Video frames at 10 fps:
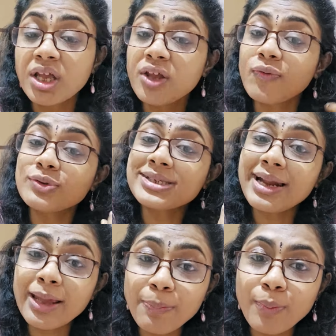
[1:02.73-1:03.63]
If you
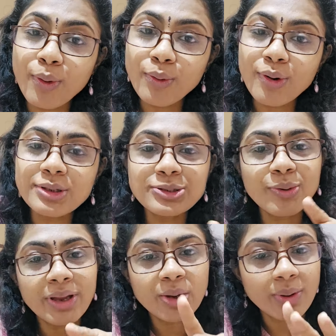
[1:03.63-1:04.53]
sleep more
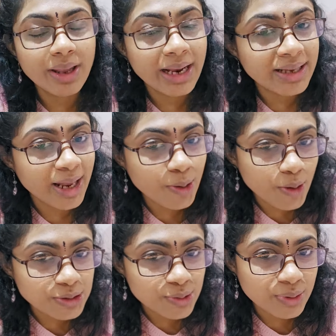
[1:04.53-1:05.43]
also, it can
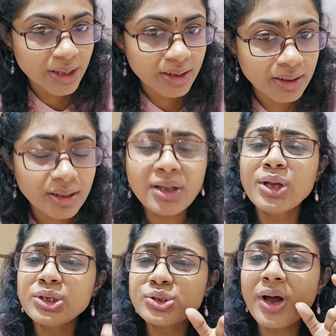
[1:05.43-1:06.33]
cause you tired.
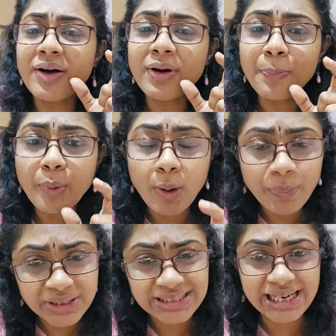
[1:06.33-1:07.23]
So have a
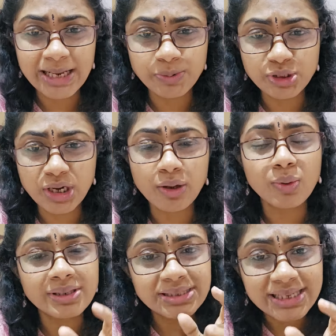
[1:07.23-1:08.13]
proper sleep
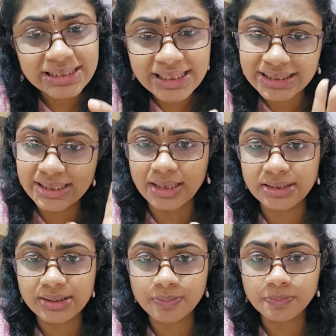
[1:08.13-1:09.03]
schedule, say 6
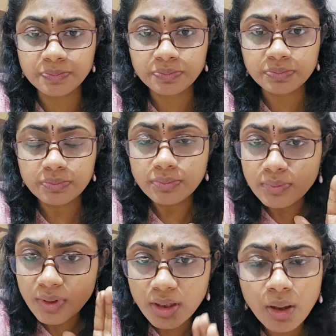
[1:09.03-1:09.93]
hours.
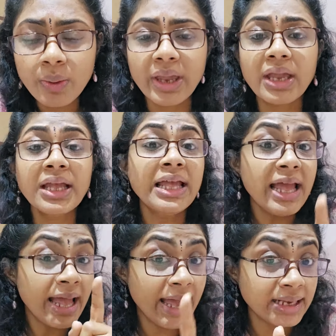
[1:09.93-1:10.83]
Okay,
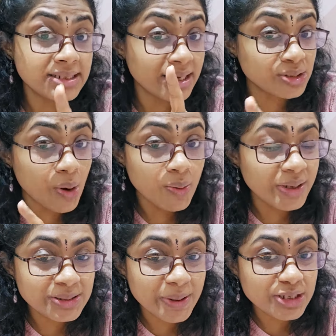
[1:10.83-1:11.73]
and it's
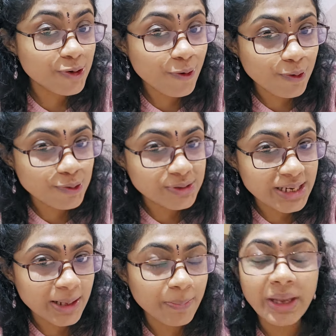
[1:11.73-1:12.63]
always better not to
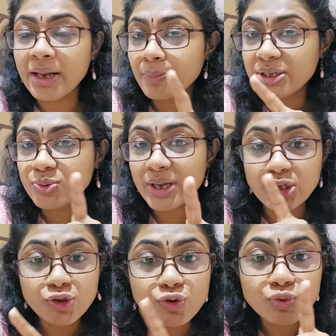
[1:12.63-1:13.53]
sleep in
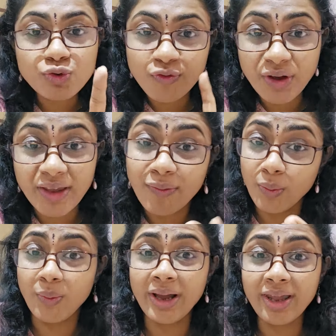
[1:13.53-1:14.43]
between 2 to 5.
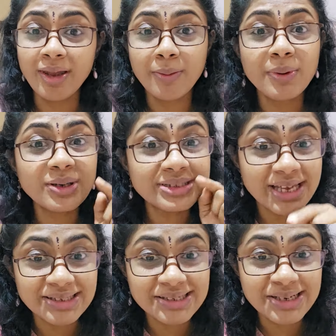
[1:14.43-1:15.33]
Why? Because
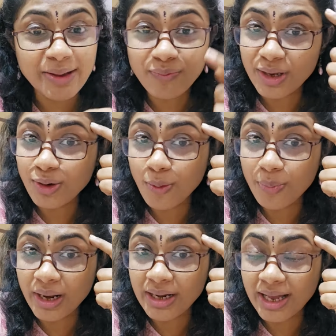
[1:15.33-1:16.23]
that's the time when your
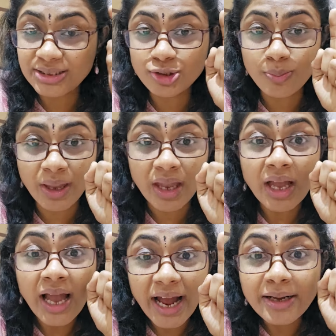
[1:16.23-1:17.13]
brain has to be
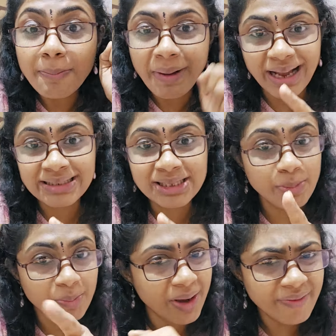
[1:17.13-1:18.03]
at
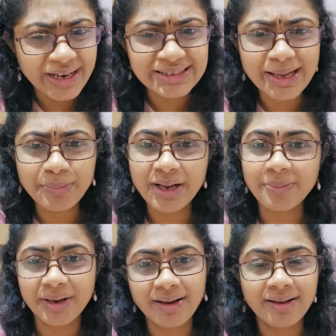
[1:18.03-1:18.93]
maximum, our exam
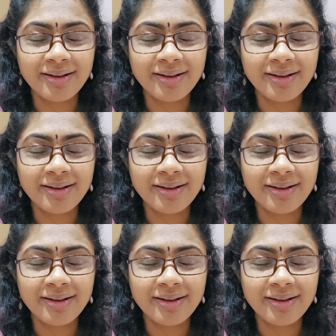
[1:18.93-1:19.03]
time na.